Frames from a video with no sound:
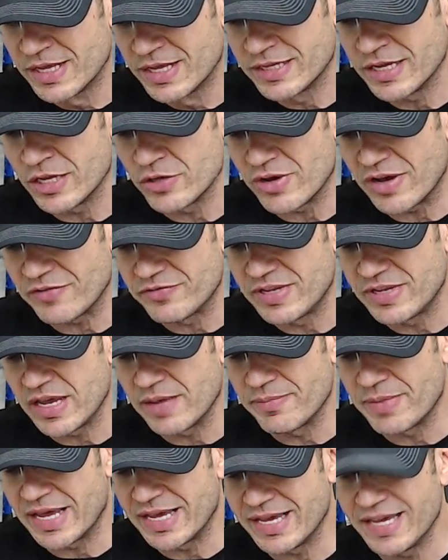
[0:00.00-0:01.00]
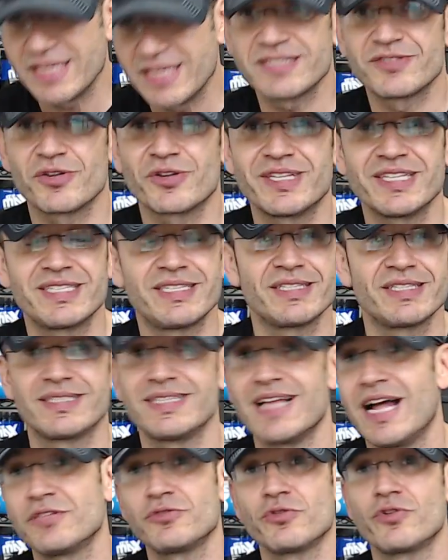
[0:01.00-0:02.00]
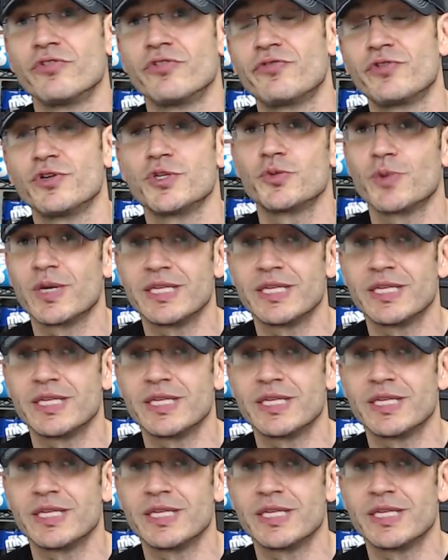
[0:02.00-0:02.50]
Then you have DMAE, so this is not to confuse